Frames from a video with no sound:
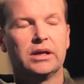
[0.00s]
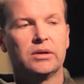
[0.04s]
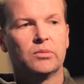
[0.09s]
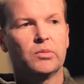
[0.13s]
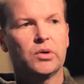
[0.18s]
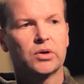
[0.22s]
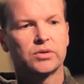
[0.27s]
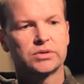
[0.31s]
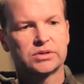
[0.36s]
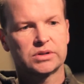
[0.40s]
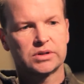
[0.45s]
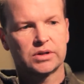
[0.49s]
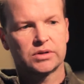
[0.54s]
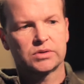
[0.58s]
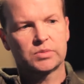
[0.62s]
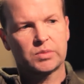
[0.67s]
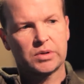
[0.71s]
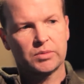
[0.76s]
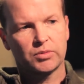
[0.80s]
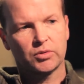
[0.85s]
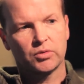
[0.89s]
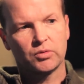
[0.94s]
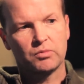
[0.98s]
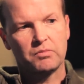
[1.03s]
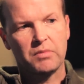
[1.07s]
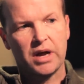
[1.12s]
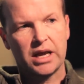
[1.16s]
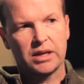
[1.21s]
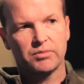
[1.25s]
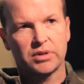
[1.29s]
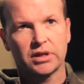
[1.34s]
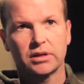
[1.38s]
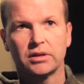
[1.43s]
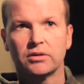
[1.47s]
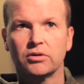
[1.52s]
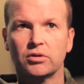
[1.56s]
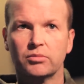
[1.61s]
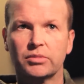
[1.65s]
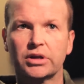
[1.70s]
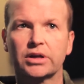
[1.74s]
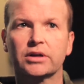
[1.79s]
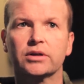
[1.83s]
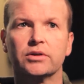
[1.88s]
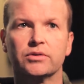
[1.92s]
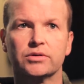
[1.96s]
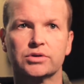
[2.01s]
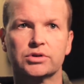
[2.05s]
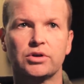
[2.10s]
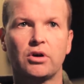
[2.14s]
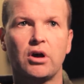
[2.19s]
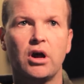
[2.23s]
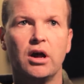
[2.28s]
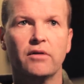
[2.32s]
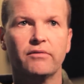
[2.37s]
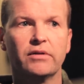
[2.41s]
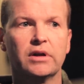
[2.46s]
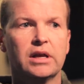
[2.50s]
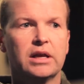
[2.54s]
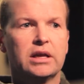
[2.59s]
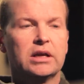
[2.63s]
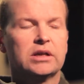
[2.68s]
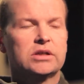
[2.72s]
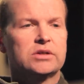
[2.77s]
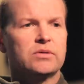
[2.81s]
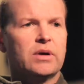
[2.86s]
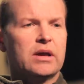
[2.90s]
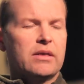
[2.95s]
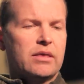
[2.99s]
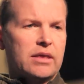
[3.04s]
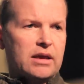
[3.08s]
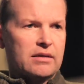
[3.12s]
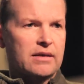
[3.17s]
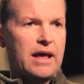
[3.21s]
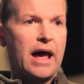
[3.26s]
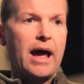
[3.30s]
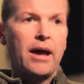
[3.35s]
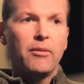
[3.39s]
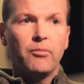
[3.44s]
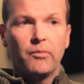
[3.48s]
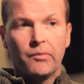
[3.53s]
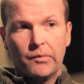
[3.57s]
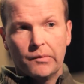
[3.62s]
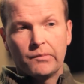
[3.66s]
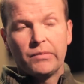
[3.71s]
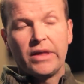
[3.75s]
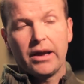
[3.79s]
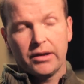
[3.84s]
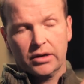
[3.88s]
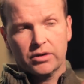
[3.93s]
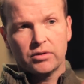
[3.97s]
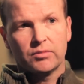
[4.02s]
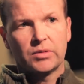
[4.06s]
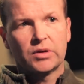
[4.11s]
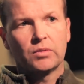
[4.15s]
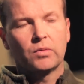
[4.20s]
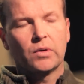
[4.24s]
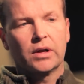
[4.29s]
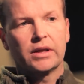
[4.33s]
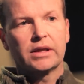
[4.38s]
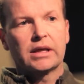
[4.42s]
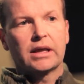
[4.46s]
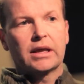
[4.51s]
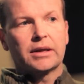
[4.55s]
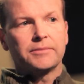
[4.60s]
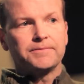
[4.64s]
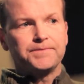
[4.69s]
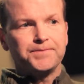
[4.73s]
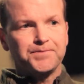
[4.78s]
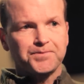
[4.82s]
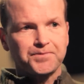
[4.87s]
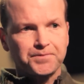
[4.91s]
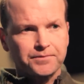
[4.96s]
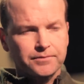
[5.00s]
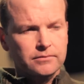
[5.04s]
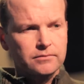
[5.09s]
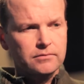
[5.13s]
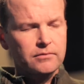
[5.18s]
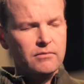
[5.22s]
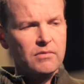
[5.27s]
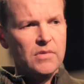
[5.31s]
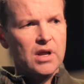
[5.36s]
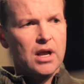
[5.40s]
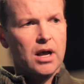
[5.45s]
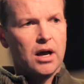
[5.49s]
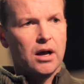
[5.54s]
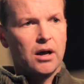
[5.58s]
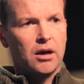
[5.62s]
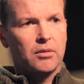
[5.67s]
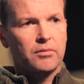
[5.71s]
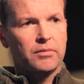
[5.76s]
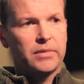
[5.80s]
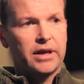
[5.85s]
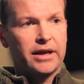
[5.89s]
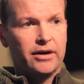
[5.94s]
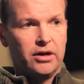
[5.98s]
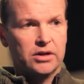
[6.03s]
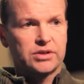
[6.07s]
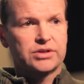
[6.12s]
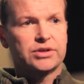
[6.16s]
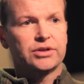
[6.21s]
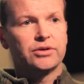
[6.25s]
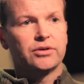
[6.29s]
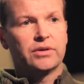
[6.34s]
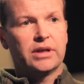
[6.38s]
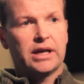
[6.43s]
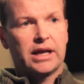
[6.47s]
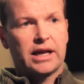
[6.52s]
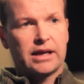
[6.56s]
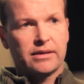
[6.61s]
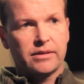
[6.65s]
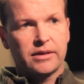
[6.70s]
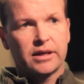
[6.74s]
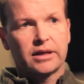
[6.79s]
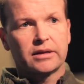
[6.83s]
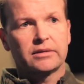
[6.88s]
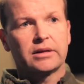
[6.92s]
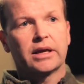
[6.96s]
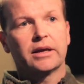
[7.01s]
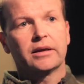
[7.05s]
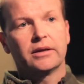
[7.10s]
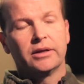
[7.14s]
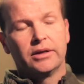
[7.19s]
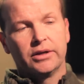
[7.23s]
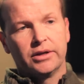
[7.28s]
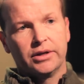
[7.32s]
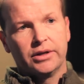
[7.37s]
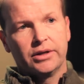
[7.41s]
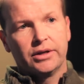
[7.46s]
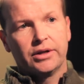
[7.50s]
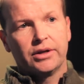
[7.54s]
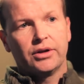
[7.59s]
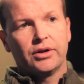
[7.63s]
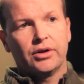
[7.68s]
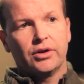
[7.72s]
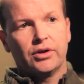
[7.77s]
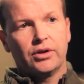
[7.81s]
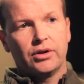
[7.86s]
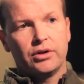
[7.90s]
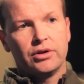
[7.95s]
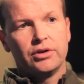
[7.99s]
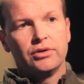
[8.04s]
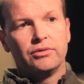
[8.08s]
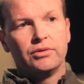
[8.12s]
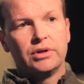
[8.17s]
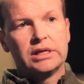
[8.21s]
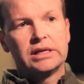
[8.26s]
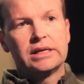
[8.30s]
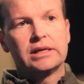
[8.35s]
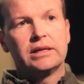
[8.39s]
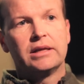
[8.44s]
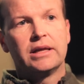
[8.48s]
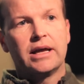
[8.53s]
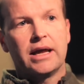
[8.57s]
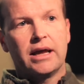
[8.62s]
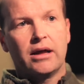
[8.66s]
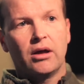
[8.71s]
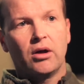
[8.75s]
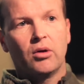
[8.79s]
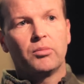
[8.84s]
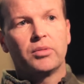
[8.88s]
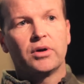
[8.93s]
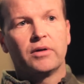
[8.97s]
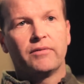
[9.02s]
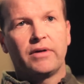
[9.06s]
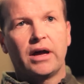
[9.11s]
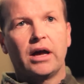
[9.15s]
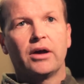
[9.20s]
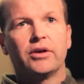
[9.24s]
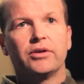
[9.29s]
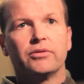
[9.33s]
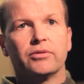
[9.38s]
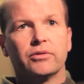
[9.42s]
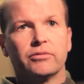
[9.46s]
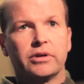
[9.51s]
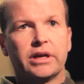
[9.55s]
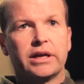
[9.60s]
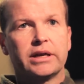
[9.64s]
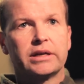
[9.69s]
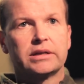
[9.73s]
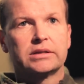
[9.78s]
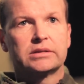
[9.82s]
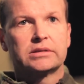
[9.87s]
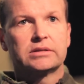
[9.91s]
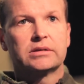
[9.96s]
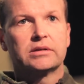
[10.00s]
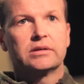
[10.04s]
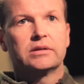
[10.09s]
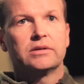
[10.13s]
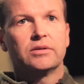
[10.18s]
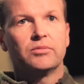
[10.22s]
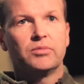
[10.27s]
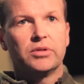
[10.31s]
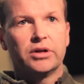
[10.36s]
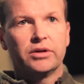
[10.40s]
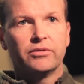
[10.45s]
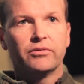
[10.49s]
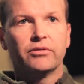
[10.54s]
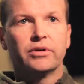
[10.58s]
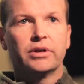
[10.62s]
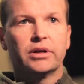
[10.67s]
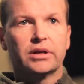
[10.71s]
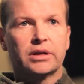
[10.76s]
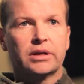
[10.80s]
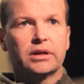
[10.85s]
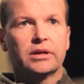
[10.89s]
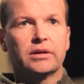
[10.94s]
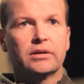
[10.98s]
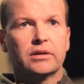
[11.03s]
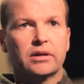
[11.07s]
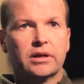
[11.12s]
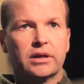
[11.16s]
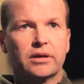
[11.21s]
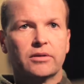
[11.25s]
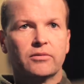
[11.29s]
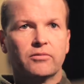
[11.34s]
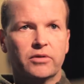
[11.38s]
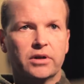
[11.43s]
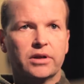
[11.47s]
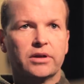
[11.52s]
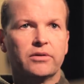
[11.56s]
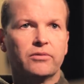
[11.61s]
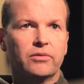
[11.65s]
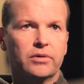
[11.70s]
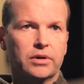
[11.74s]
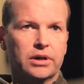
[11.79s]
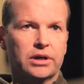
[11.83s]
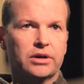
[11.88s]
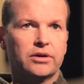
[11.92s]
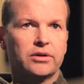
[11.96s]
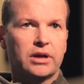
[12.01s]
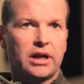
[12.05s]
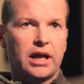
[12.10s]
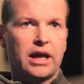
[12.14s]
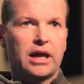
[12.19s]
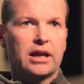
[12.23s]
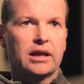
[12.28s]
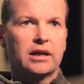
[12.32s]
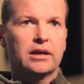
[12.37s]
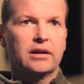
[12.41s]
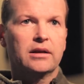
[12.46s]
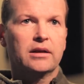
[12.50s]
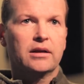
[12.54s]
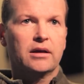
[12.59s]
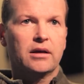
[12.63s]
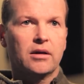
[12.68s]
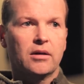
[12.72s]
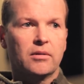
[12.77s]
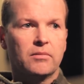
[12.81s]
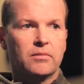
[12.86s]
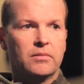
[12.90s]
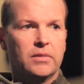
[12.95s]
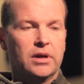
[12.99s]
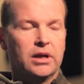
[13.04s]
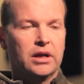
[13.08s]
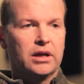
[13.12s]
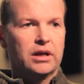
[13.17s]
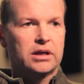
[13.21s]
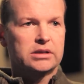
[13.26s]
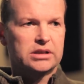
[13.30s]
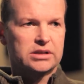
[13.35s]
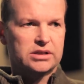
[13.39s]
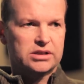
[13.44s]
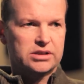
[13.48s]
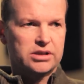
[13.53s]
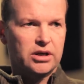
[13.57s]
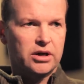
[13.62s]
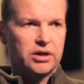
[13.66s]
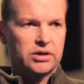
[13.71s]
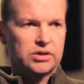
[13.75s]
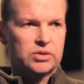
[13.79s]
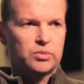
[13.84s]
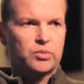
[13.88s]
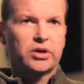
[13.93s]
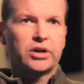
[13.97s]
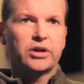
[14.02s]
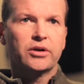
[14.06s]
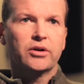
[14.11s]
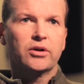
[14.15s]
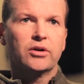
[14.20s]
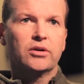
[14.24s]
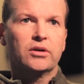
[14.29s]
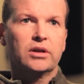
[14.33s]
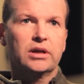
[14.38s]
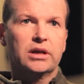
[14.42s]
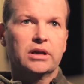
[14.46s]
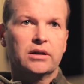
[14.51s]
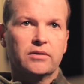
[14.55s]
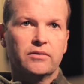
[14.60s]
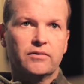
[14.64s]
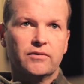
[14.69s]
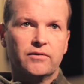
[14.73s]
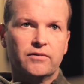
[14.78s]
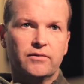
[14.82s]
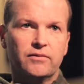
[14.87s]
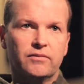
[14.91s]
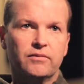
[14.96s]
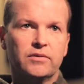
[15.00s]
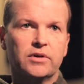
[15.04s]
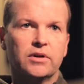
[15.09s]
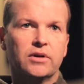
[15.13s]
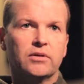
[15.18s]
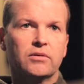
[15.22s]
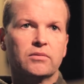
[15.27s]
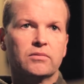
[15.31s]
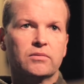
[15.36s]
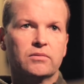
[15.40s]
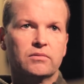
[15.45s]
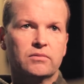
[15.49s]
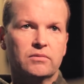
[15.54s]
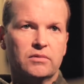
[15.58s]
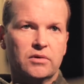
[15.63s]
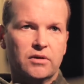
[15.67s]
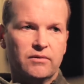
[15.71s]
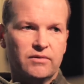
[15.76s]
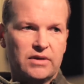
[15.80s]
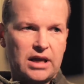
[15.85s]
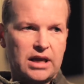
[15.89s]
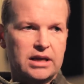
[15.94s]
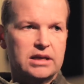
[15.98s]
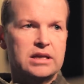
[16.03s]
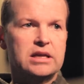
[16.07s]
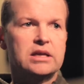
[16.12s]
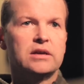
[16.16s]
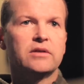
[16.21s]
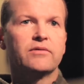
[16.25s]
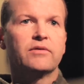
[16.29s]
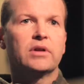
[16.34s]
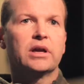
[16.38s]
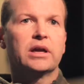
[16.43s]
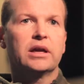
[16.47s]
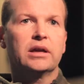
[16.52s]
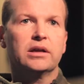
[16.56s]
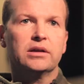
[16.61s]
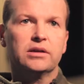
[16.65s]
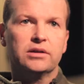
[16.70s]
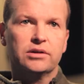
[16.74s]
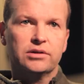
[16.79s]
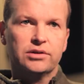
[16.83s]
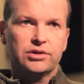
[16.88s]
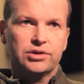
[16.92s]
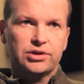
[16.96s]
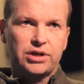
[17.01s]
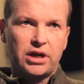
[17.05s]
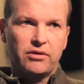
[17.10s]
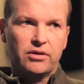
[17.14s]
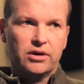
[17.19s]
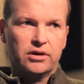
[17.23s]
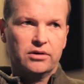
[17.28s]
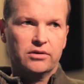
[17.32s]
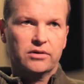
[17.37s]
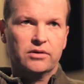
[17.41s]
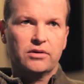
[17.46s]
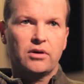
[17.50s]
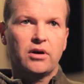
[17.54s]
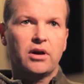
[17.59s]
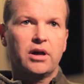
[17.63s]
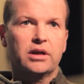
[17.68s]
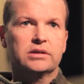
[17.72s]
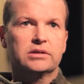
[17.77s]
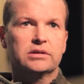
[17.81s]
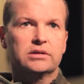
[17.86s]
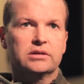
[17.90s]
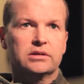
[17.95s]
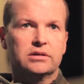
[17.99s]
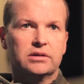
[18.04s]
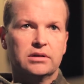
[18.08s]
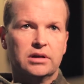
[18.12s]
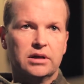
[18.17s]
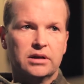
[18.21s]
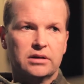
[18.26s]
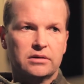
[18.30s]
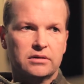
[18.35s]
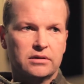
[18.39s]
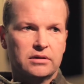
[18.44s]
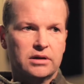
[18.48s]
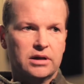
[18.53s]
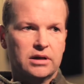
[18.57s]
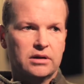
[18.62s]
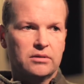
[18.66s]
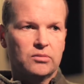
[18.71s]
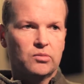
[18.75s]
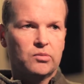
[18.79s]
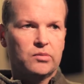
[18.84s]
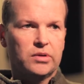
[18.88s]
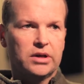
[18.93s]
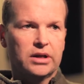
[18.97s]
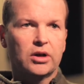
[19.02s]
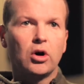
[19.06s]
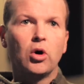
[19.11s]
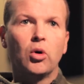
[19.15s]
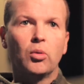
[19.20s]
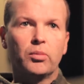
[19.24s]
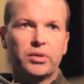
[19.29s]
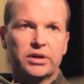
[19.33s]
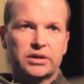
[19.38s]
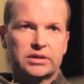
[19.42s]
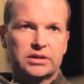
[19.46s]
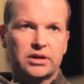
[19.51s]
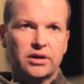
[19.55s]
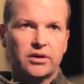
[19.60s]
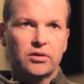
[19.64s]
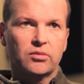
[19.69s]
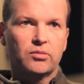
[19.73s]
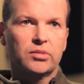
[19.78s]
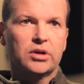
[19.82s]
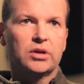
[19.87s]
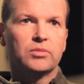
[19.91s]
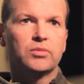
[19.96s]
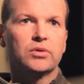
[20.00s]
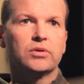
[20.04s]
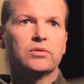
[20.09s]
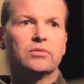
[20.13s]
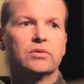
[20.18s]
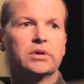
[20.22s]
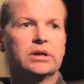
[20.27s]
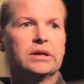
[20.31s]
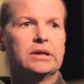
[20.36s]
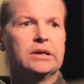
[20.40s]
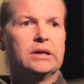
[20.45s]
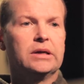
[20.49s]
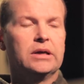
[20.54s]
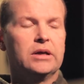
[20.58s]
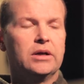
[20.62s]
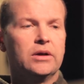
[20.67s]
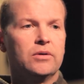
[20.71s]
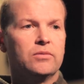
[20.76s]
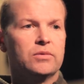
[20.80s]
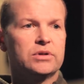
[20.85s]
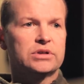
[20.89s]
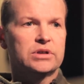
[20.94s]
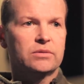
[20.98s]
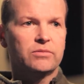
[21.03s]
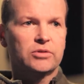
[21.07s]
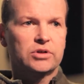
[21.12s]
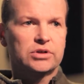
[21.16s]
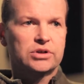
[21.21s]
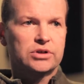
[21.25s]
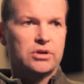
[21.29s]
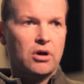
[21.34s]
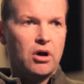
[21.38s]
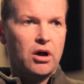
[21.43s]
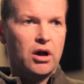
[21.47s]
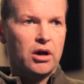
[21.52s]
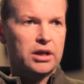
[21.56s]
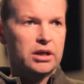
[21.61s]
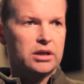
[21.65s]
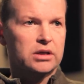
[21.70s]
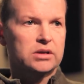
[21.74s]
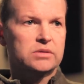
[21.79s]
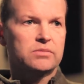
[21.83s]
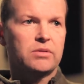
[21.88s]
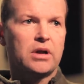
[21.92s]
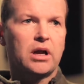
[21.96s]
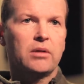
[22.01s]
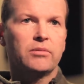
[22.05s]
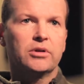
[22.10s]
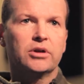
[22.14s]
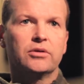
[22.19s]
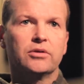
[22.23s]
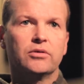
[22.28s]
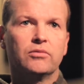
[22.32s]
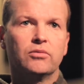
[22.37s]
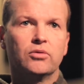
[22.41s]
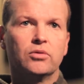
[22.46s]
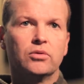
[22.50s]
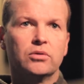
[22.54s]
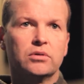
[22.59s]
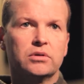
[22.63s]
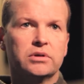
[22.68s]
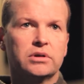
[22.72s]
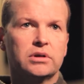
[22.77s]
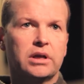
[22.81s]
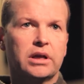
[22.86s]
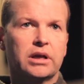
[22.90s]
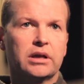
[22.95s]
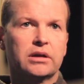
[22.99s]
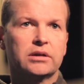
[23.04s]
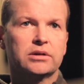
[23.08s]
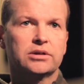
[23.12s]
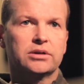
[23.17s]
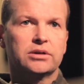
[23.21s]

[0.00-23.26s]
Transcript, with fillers: opposed to those people who might be a little bit closed off. So I think that that could be one thing, um, and also that I think like you need the help of how you were raised to be really like really really good at it because um, it starts pretty early of you know of the idea of like sharing your thoughts and and being open to other people when when someone's talking, it's probably a good rule to like